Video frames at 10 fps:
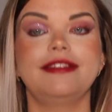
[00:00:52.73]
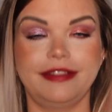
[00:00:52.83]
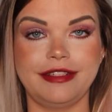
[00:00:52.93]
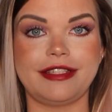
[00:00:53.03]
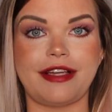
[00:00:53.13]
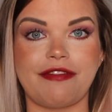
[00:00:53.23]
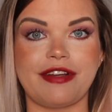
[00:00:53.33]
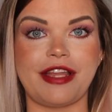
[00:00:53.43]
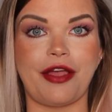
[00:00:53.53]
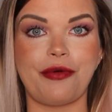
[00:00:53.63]

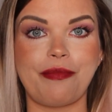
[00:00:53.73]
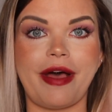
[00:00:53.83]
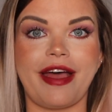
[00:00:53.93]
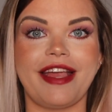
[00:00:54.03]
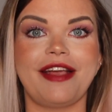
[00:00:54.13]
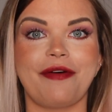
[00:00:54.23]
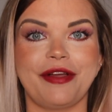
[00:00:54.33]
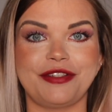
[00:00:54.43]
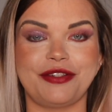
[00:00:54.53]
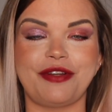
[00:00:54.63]
discovered now by
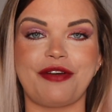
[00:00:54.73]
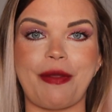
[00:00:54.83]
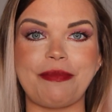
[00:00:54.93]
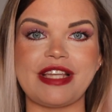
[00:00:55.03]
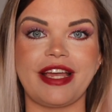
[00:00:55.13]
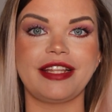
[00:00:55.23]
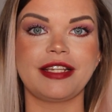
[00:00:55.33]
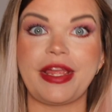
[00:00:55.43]
going through their website.